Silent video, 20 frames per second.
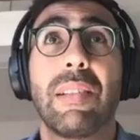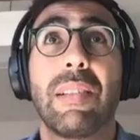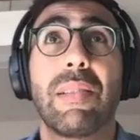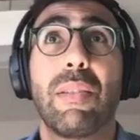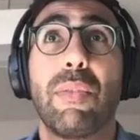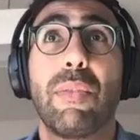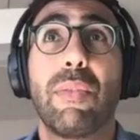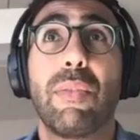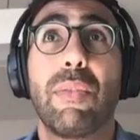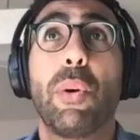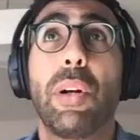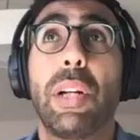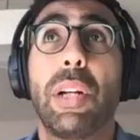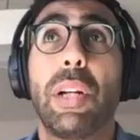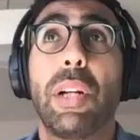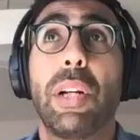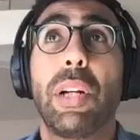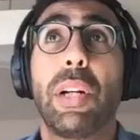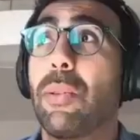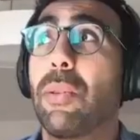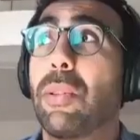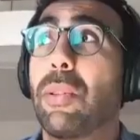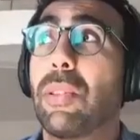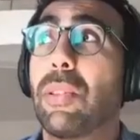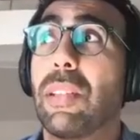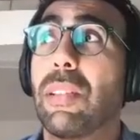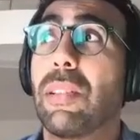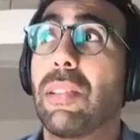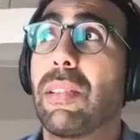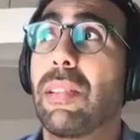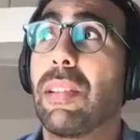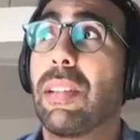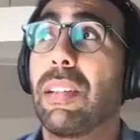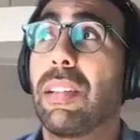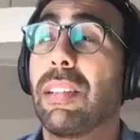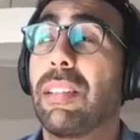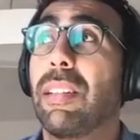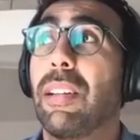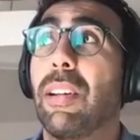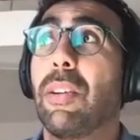40s or
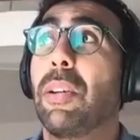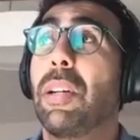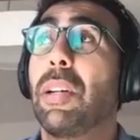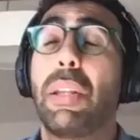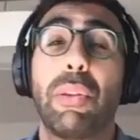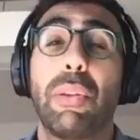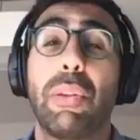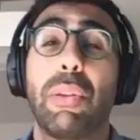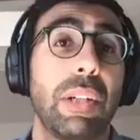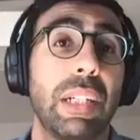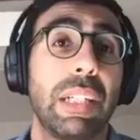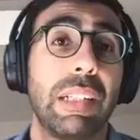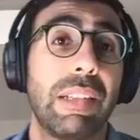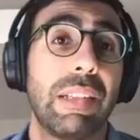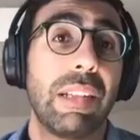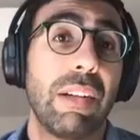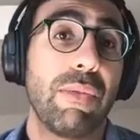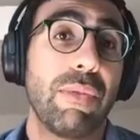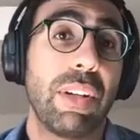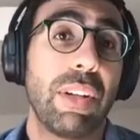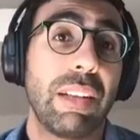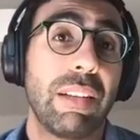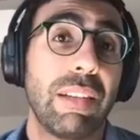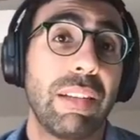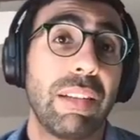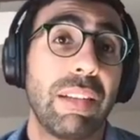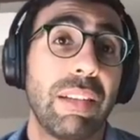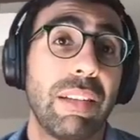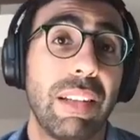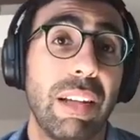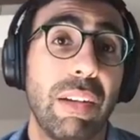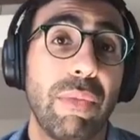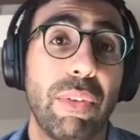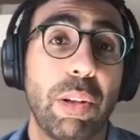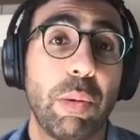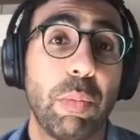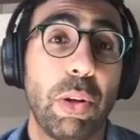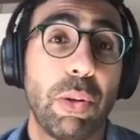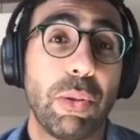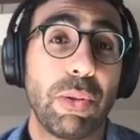since the early 30s, the
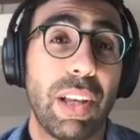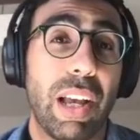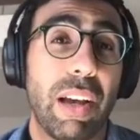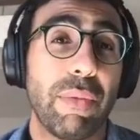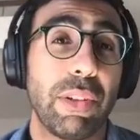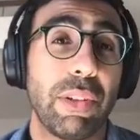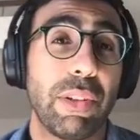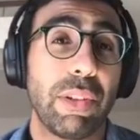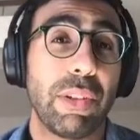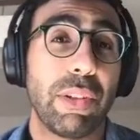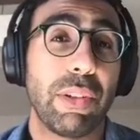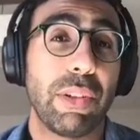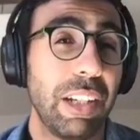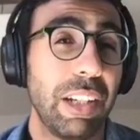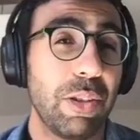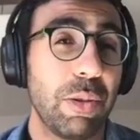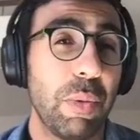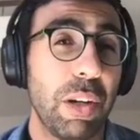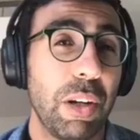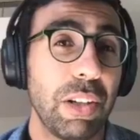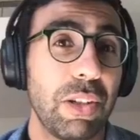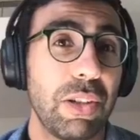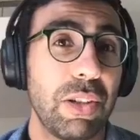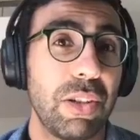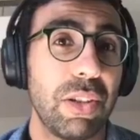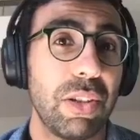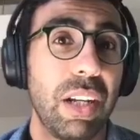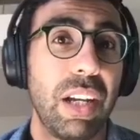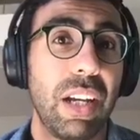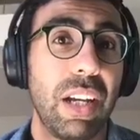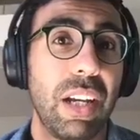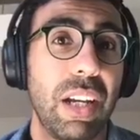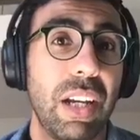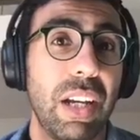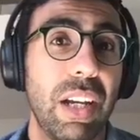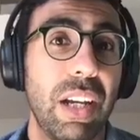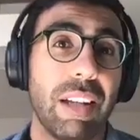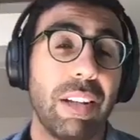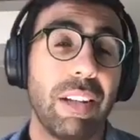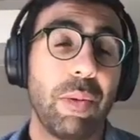event models haven't changed much.
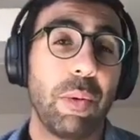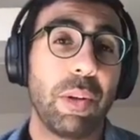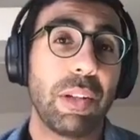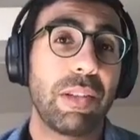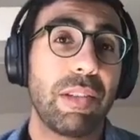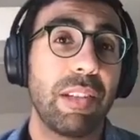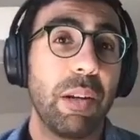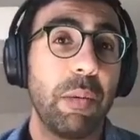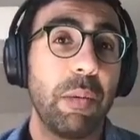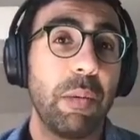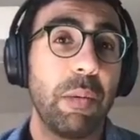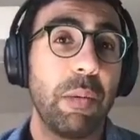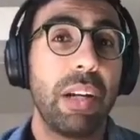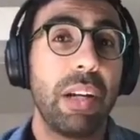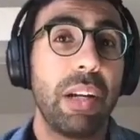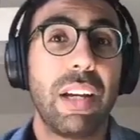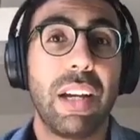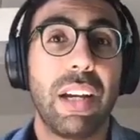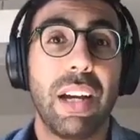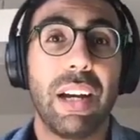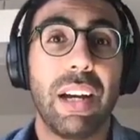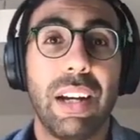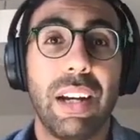There was some